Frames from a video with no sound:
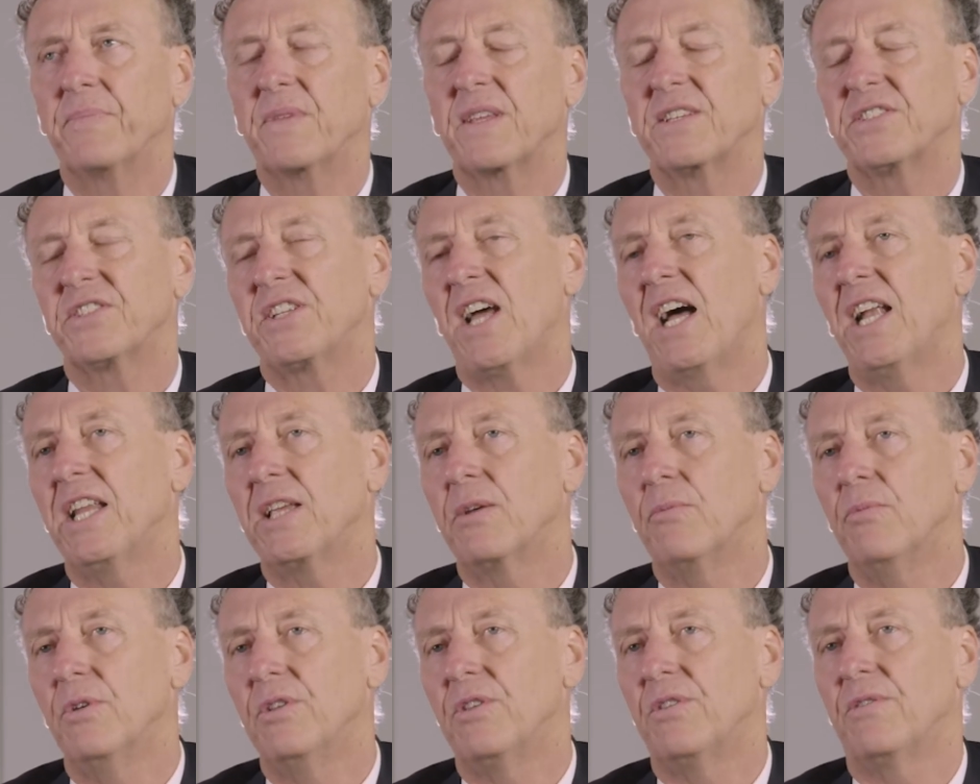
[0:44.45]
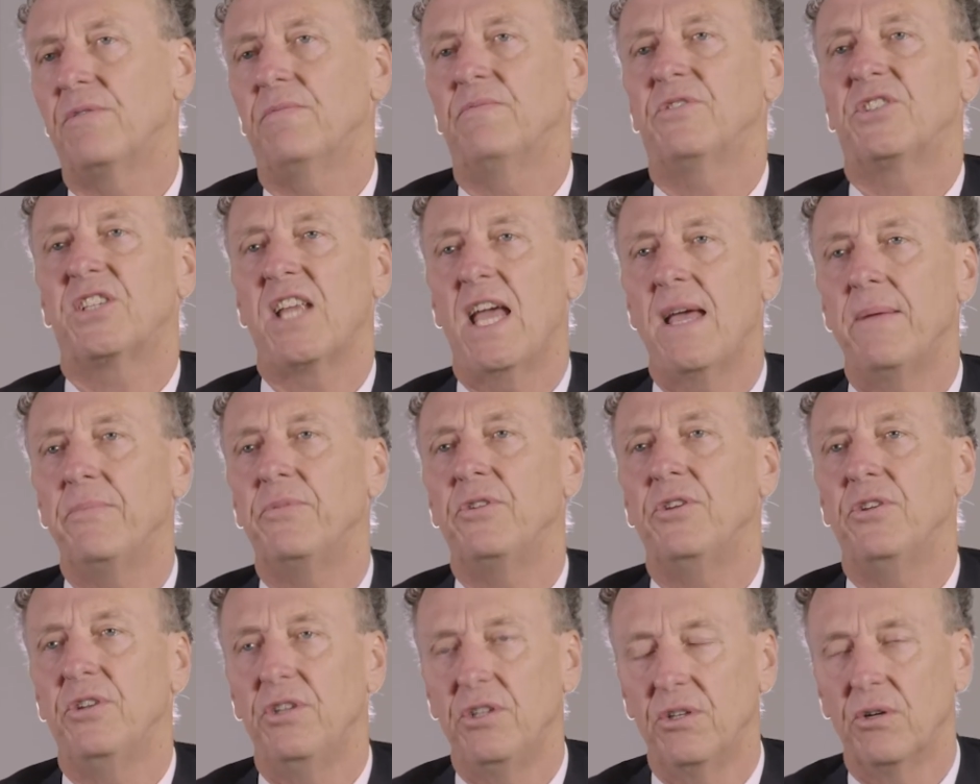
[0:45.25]
Starting with stamp
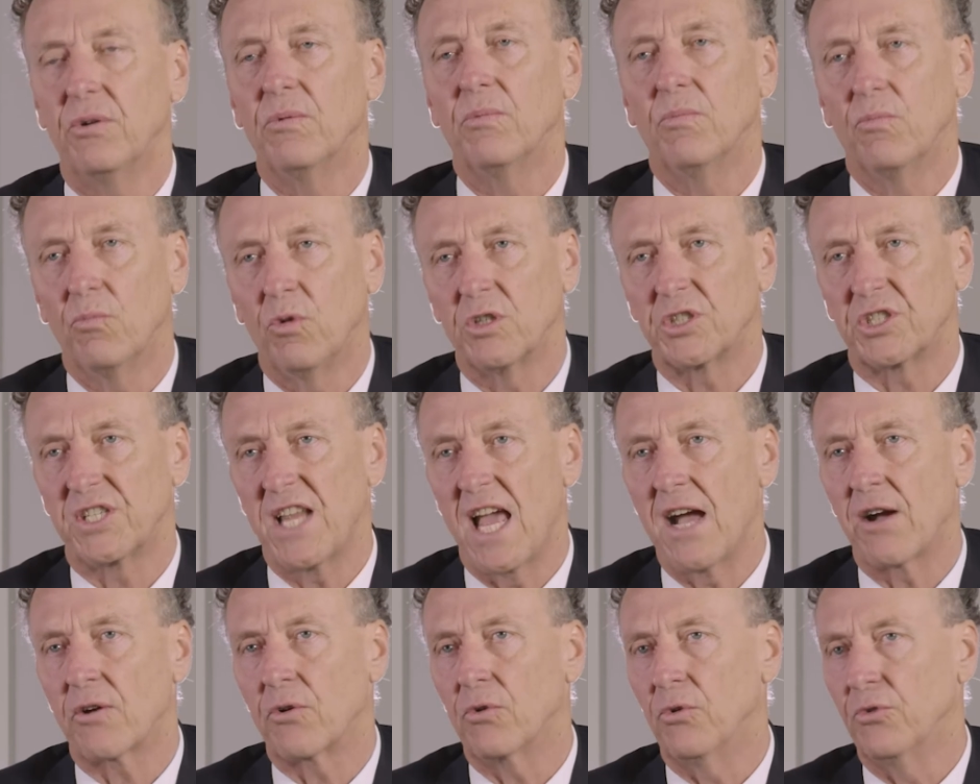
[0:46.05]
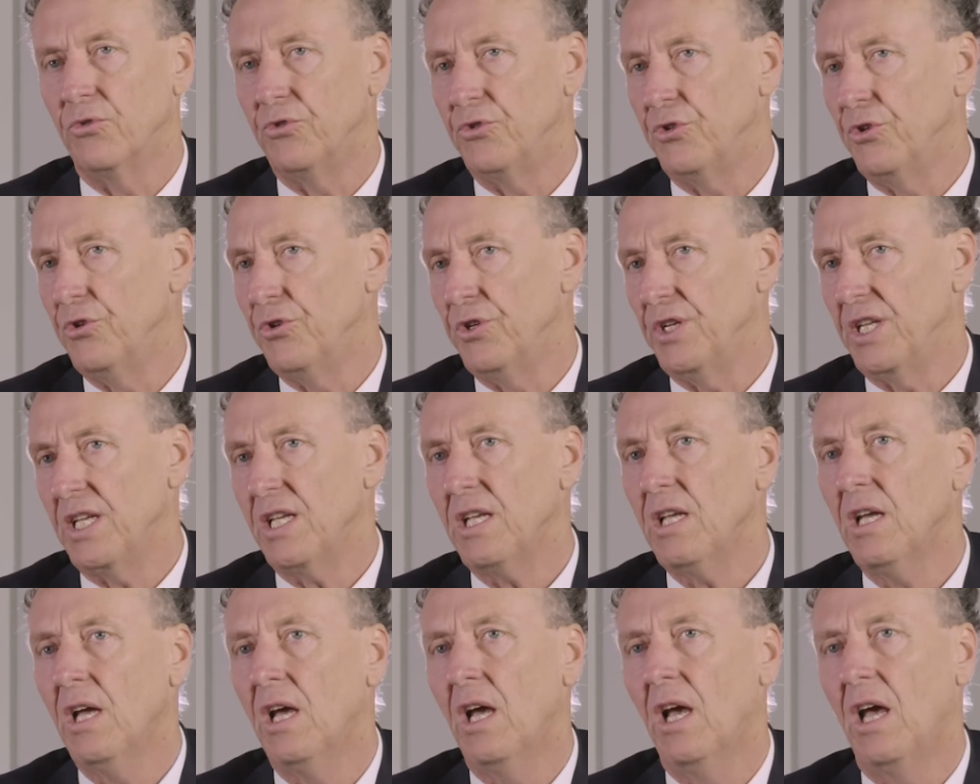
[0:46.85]
duty, or what's now called
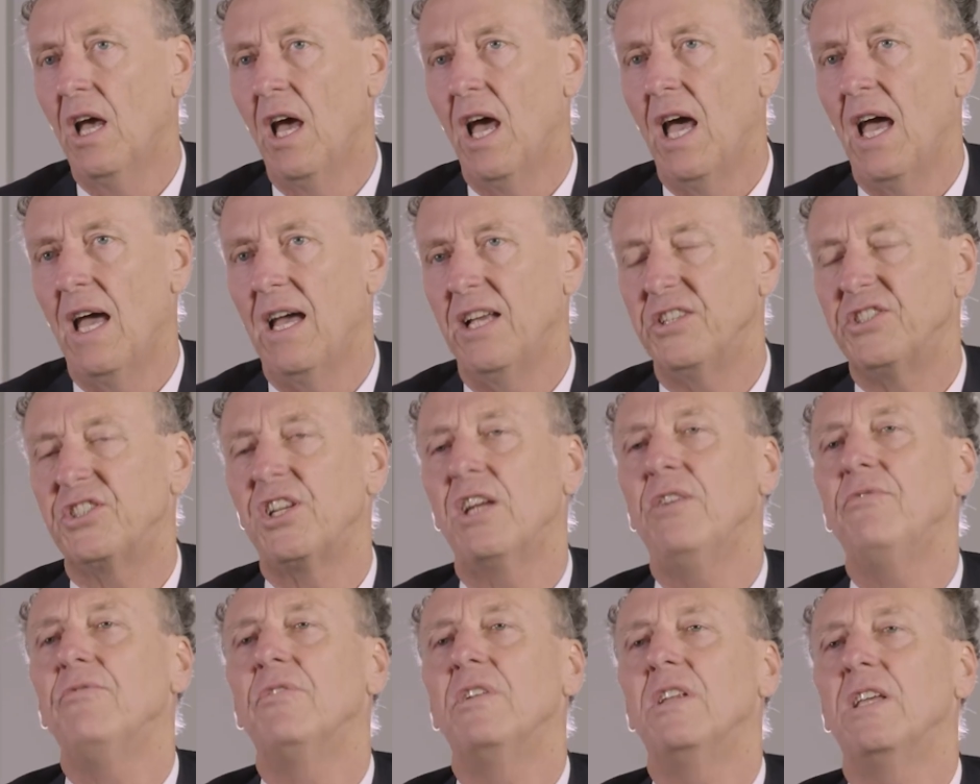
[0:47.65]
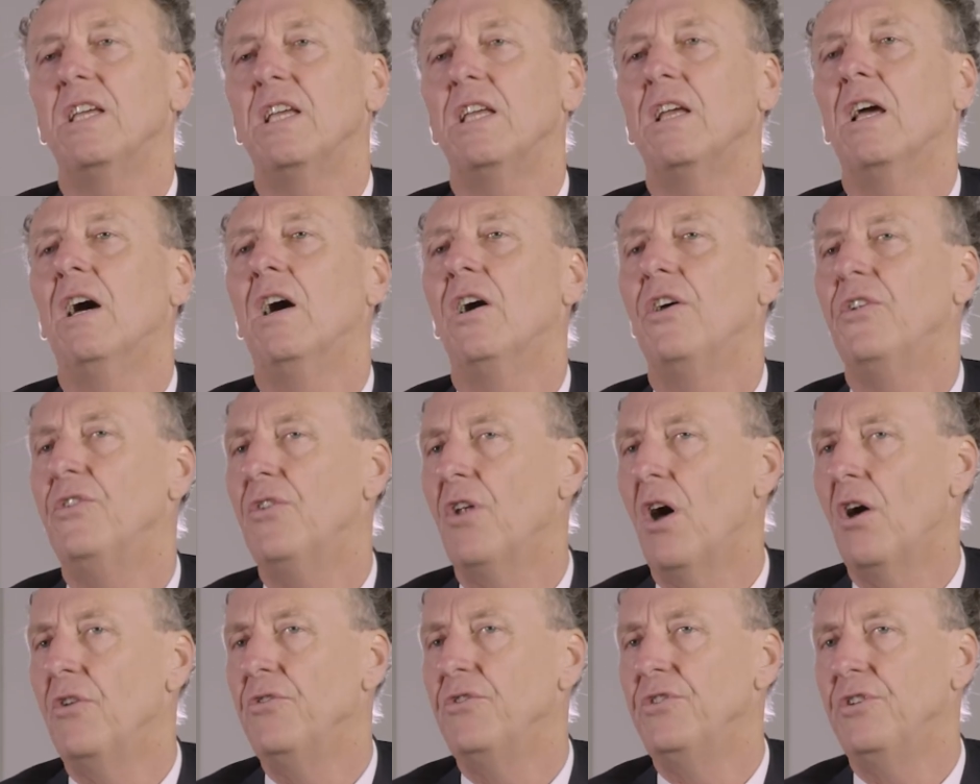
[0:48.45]
duty, generally
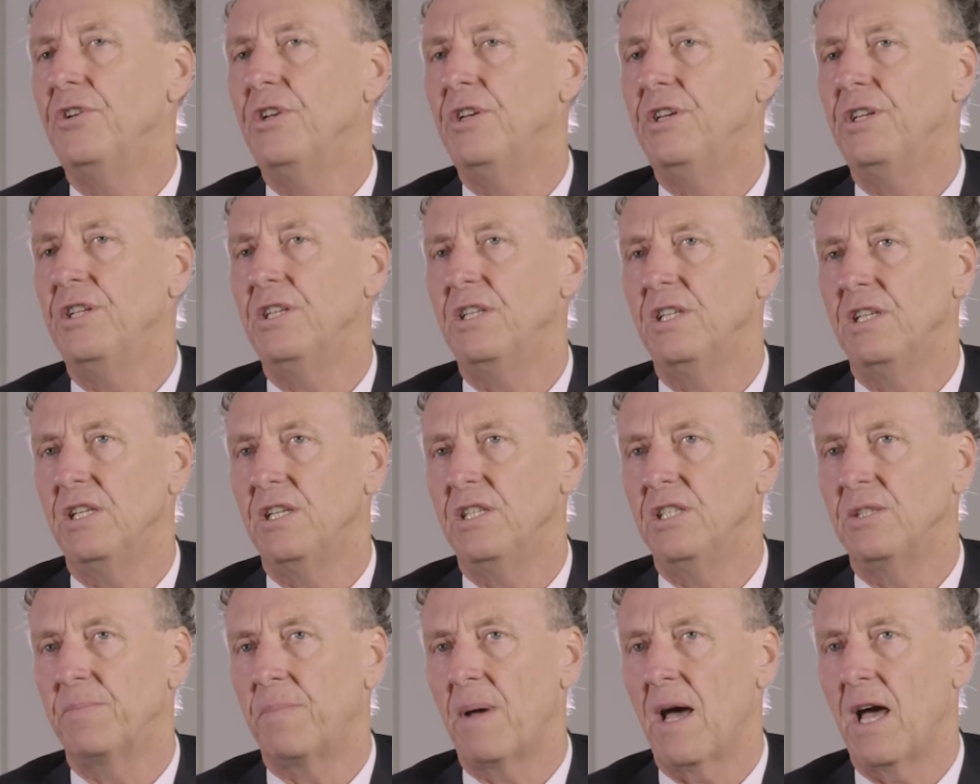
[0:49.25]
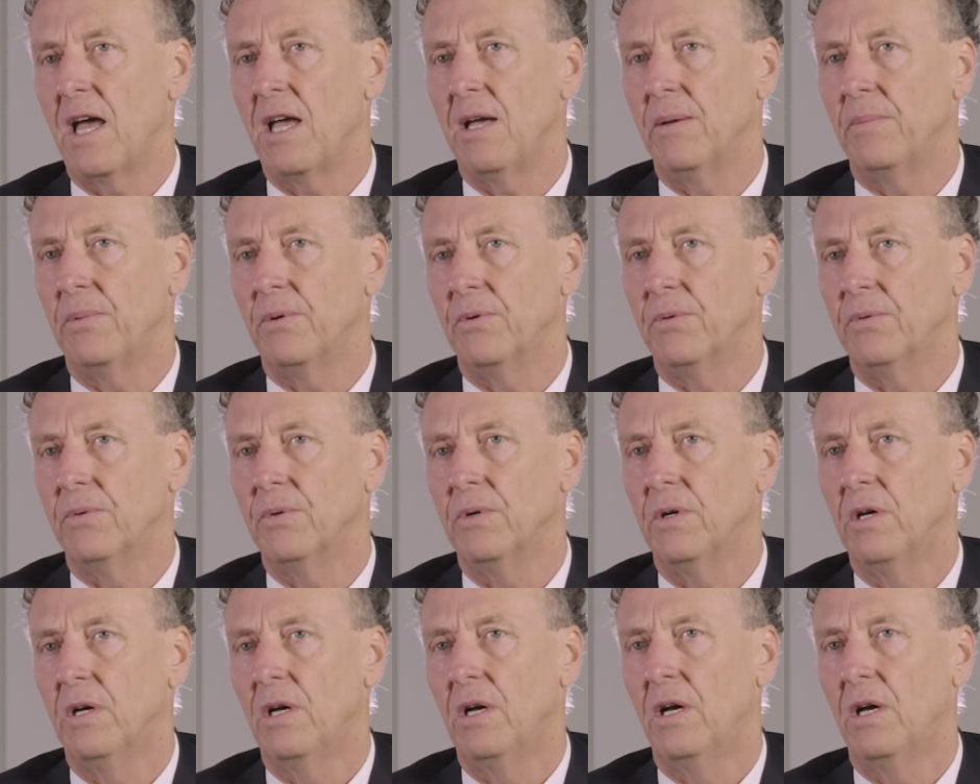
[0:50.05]
no duty is payable